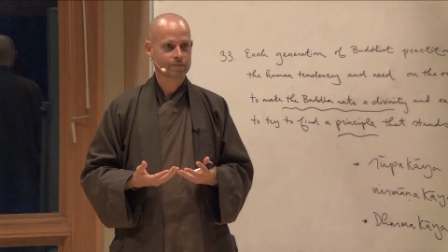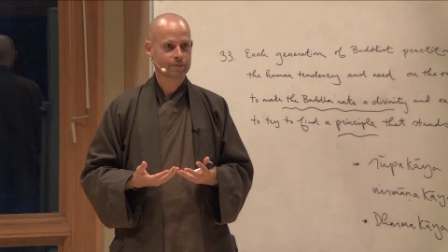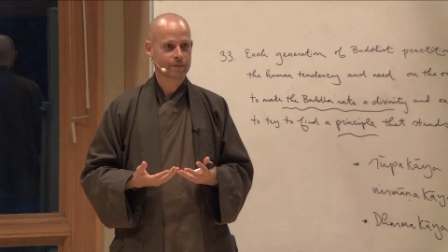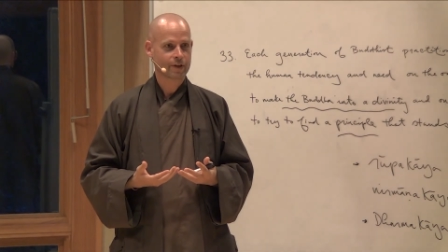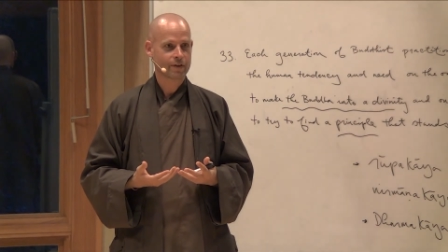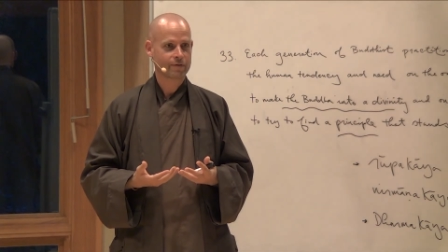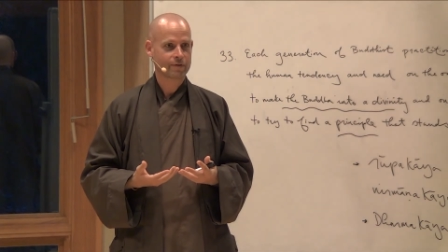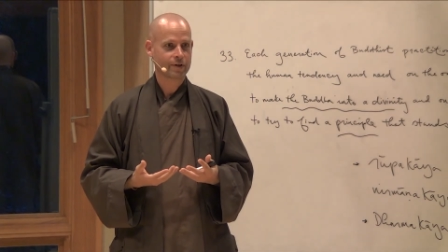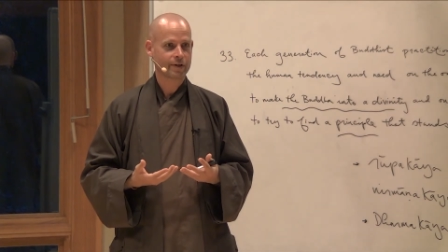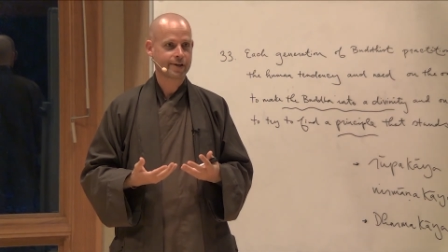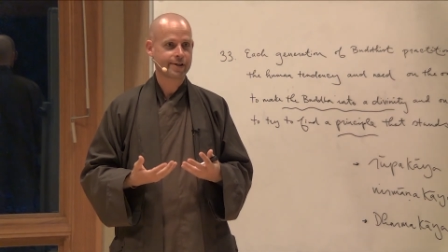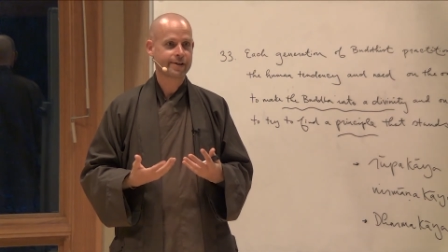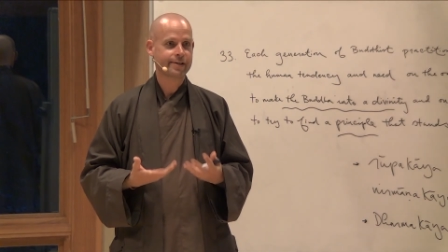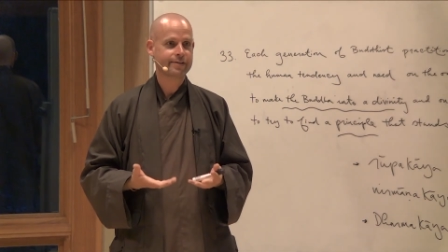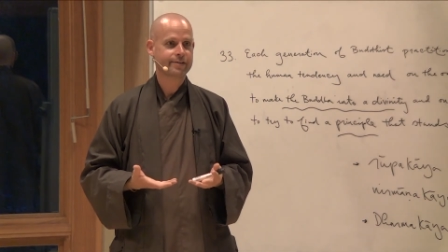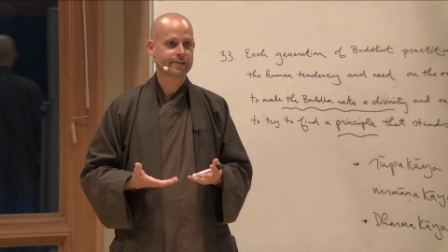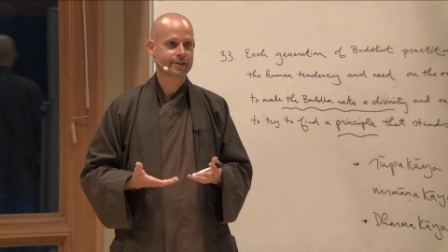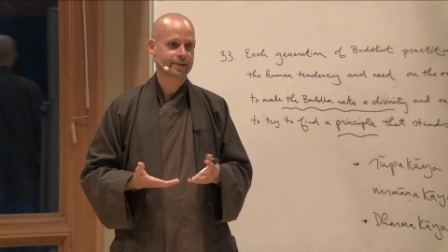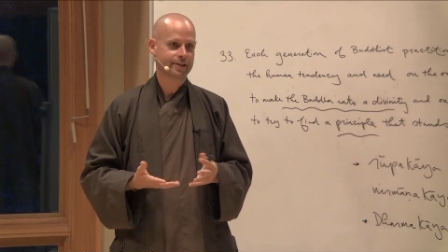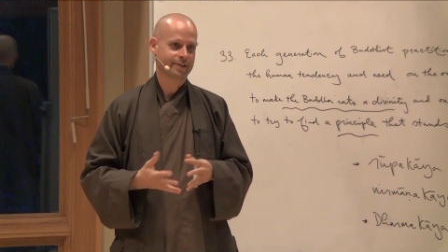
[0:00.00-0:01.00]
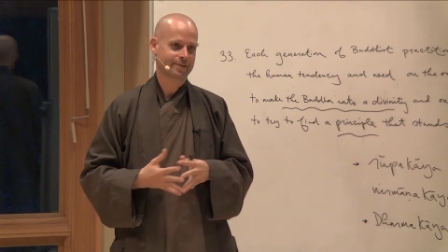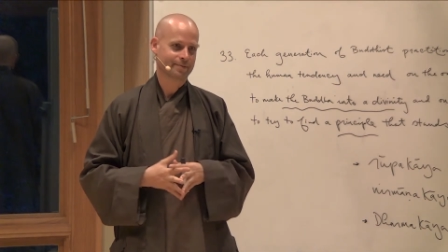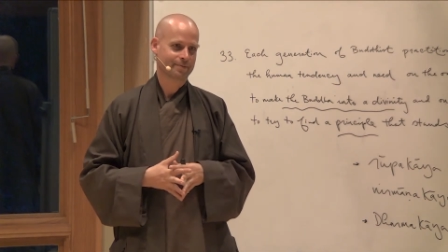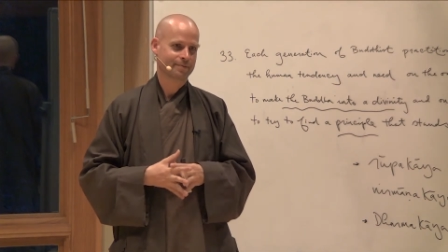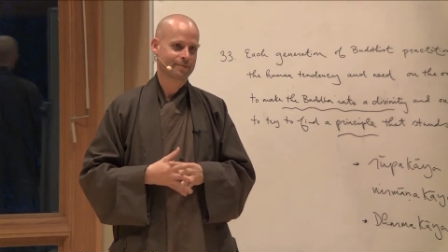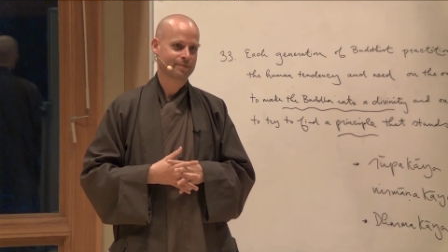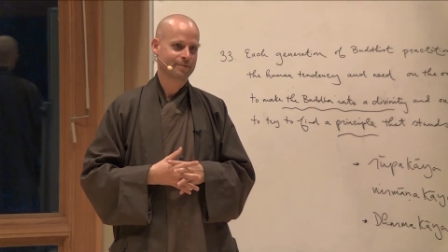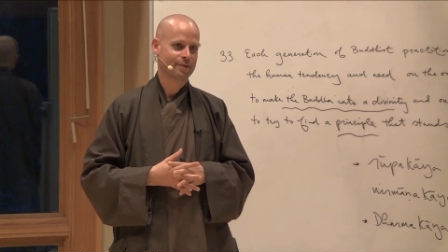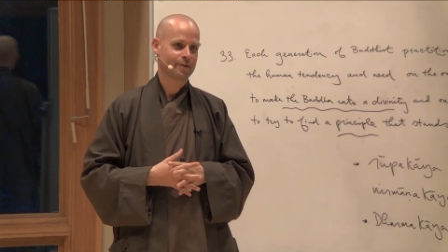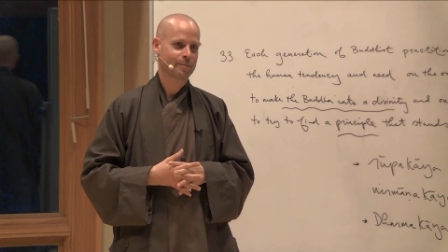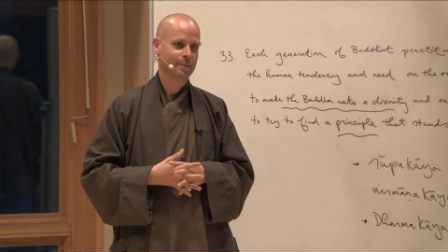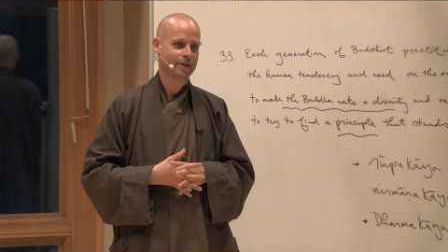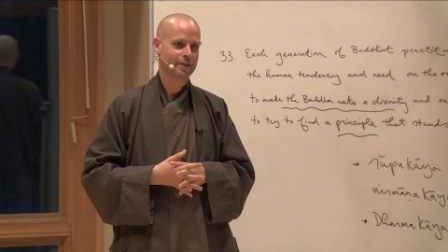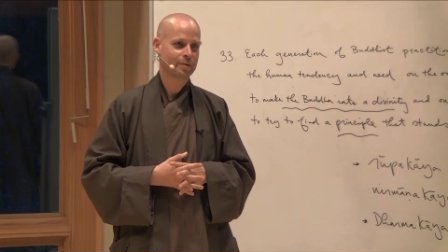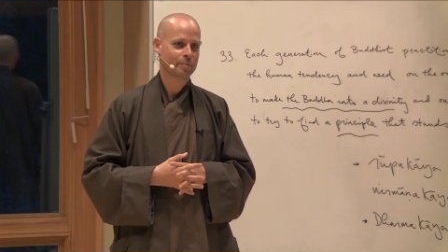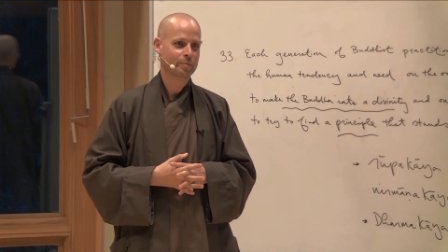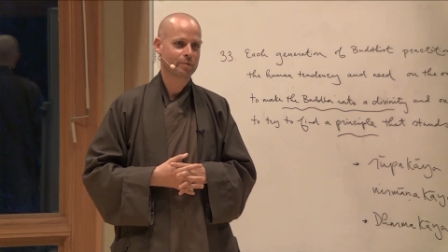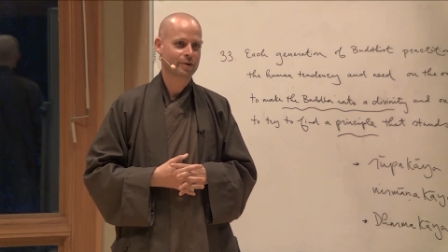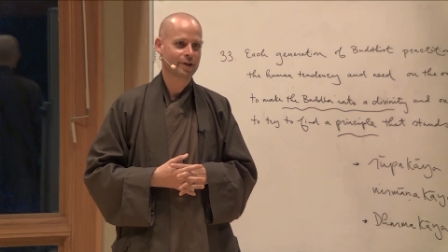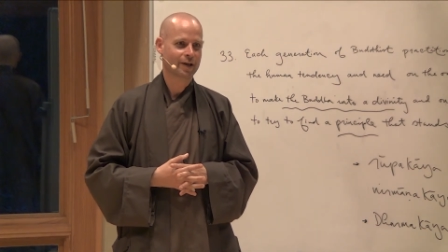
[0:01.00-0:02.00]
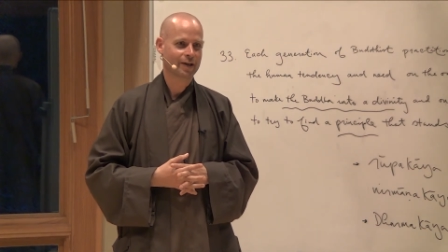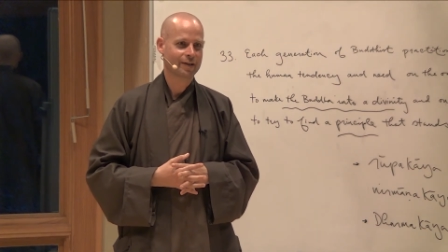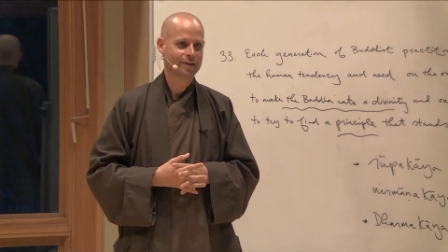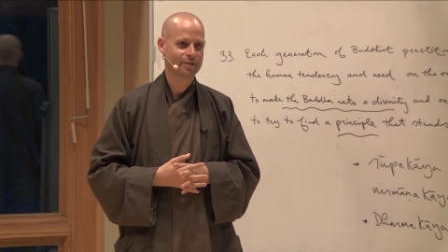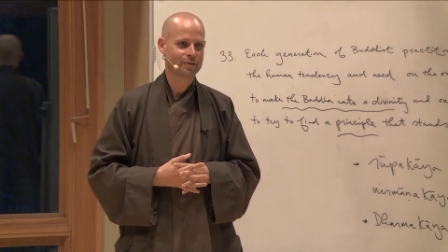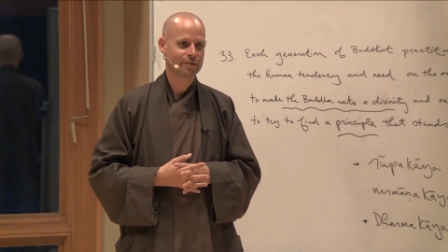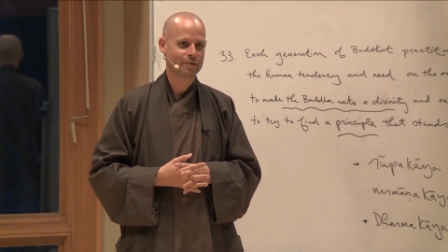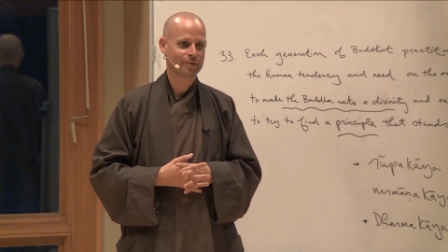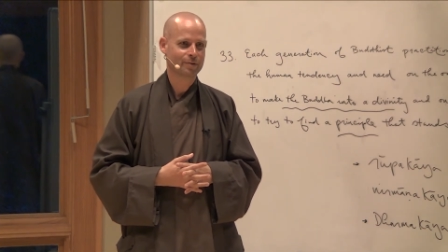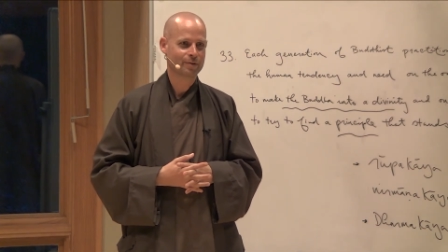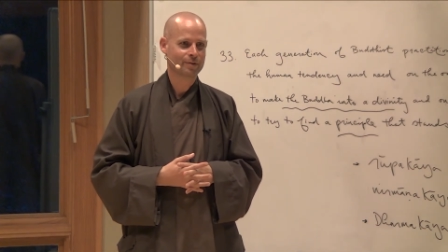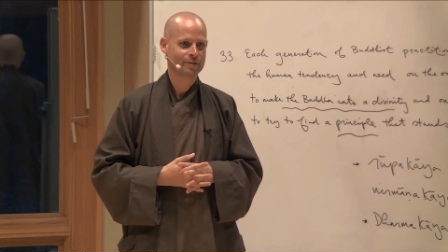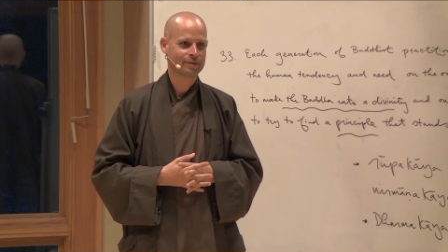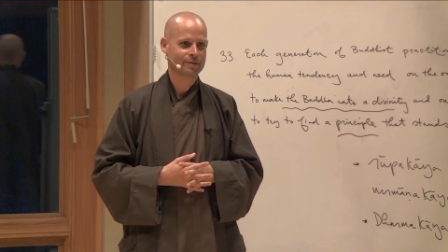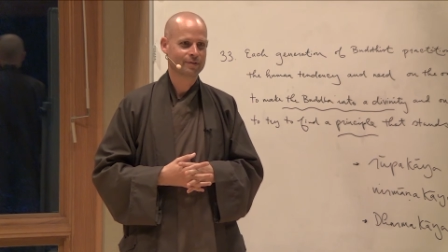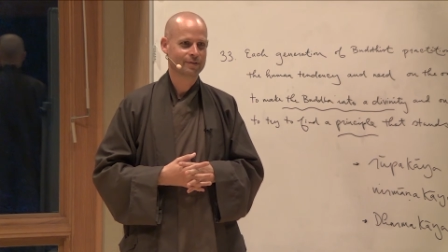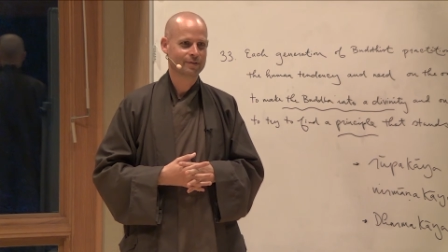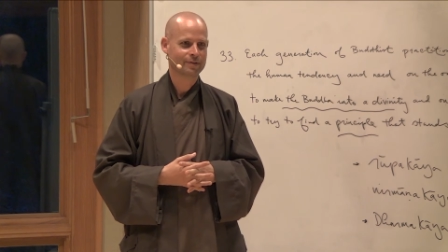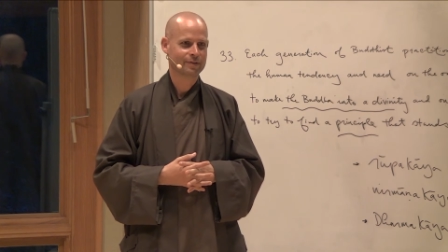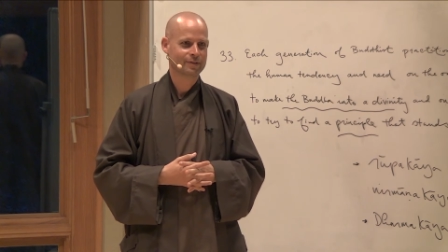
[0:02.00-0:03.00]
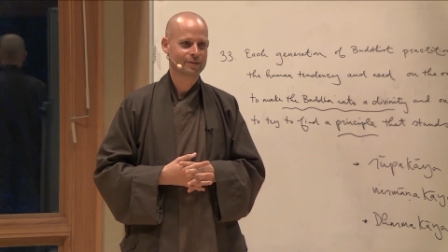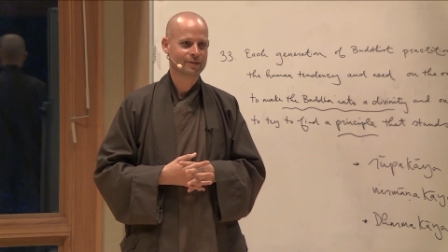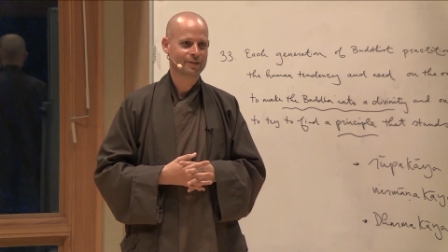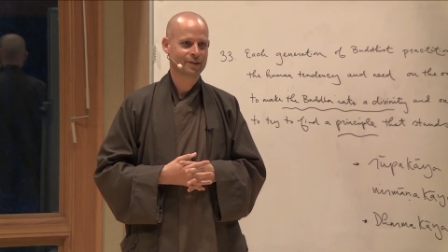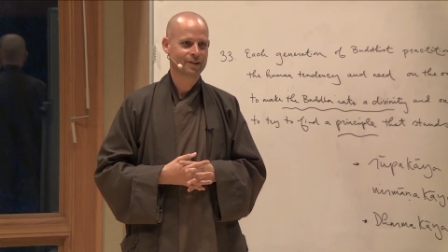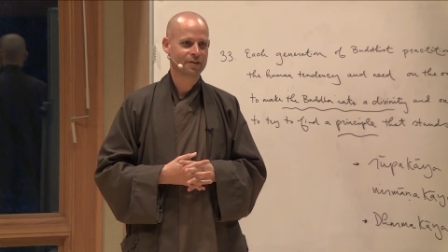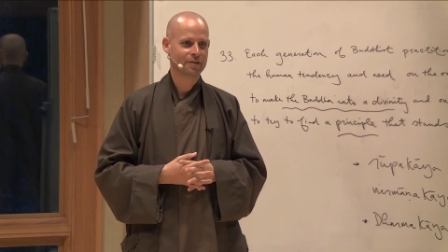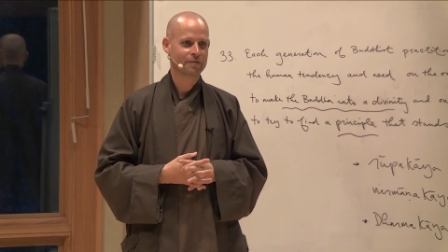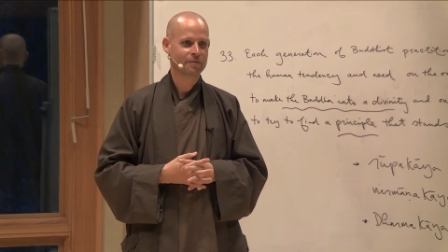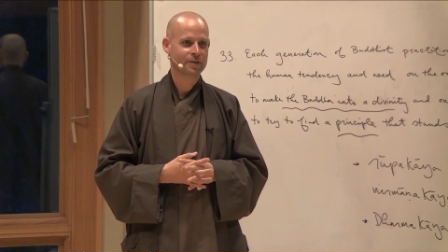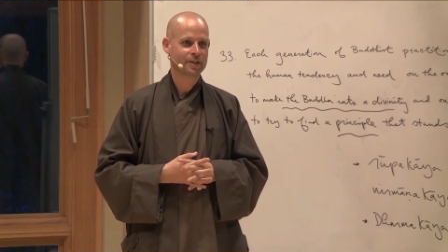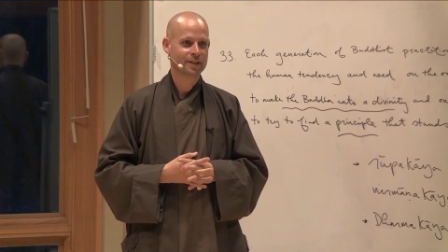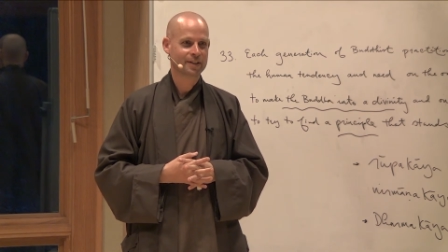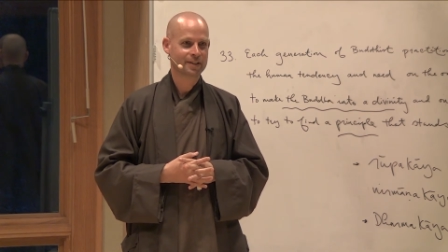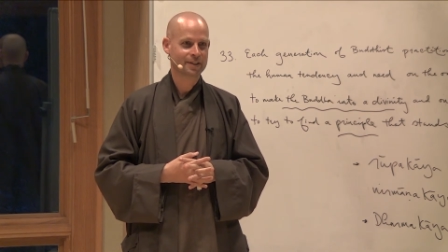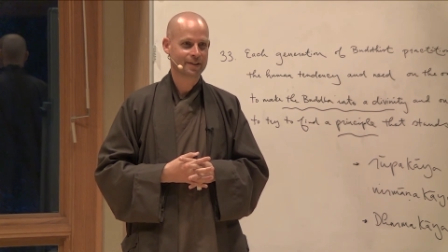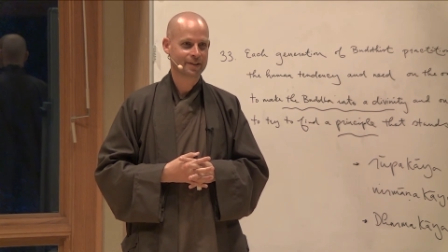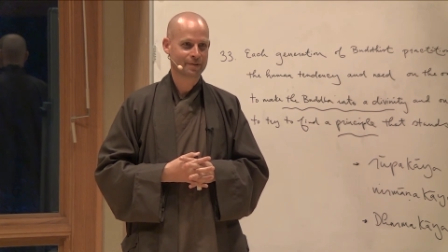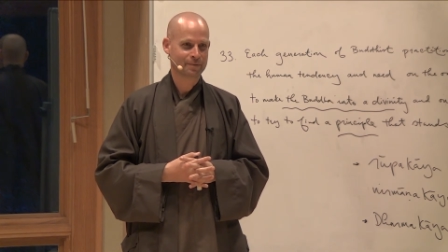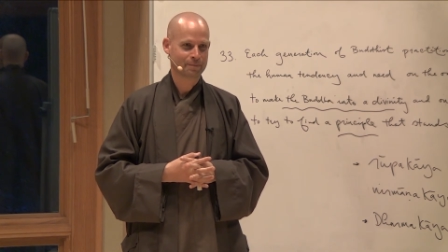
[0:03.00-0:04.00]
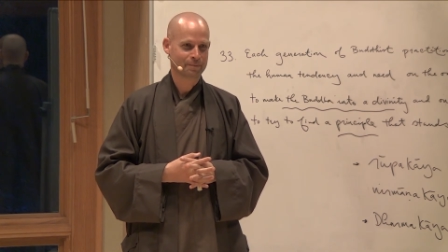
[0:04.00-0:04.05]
it's very easy to make the Buddha into a divinity.